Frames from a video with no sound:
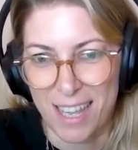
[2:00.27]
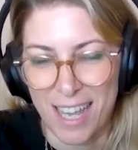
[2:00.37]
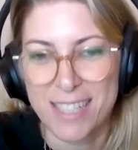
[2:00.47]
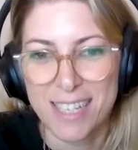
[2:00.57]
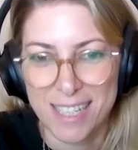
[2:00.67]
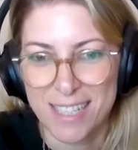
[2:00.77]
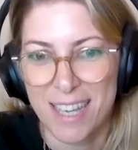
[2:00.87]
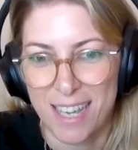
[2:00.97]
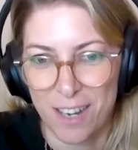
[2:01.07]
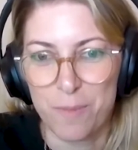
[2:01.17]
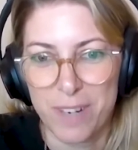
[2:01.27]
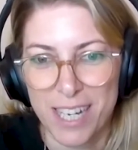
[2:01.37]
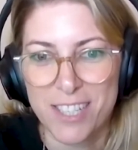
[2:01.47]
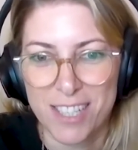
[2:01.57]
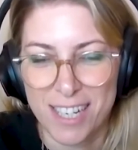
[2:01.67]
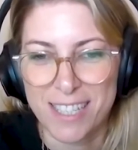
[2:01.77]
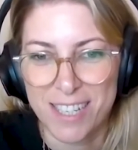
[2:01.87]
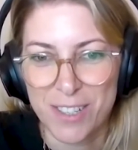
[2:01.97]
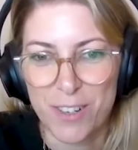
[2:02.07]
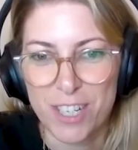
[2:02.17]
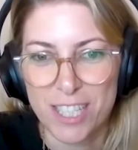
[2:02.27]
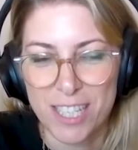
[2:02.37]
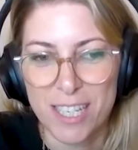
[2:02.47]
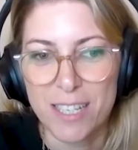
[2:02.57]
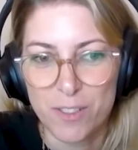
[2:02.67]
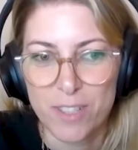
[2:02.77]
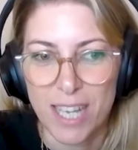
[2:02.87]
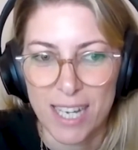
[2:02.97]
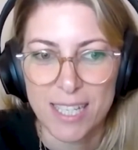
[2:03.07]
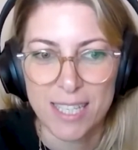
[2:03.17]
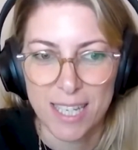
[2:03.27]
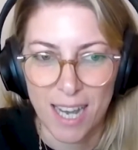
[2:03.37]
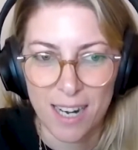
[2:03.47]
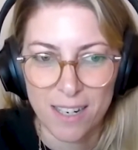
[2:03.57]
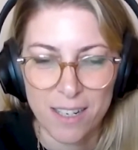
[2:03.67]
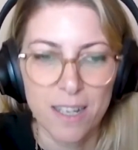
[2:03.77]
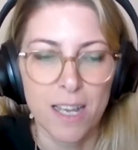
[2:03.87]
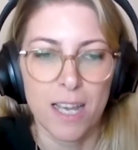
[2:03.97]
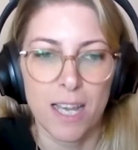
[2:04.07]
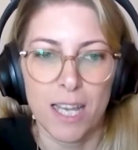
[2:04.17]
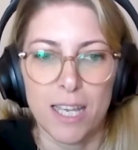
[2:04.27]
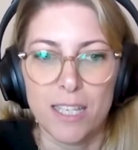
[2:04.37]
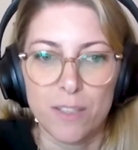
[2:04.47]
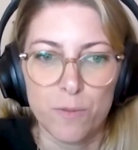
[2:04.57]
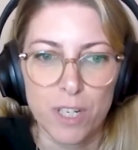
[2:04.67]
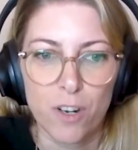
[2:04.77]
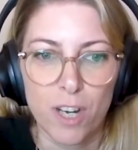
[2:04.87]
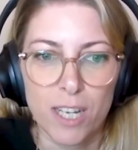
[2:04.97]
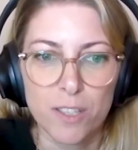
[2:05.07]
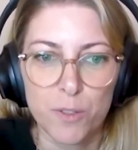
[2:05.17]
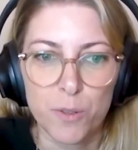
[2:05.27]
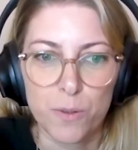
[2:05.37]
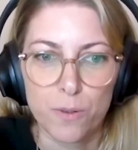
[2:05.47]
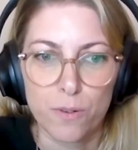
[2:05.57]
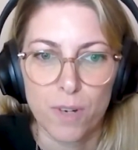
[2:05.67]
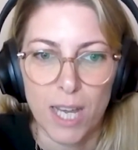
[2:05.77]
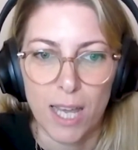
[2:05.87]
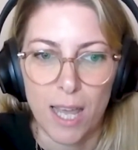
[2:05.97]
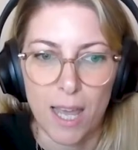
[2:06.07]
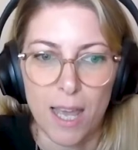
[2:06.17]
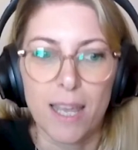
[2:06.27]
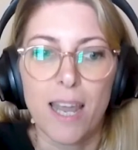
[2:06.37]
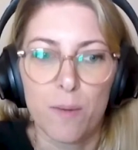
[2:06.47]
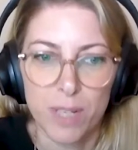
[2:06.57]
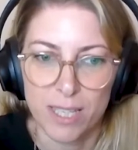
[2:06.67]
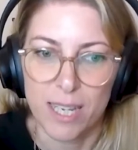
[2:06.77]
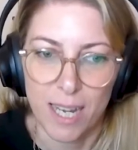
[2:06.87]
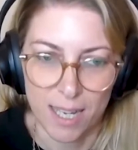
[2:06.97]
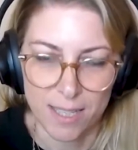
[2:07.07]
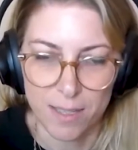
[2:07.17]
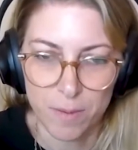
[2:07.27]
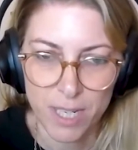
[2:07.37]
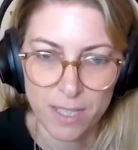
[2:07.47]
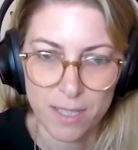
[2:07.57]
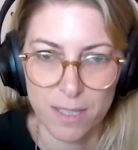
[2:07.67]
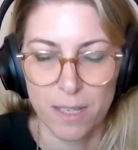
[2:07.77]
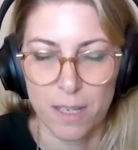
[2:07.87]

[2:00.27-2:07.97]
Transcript: adding the operational technology into the XDR, is we're going to enable the customers,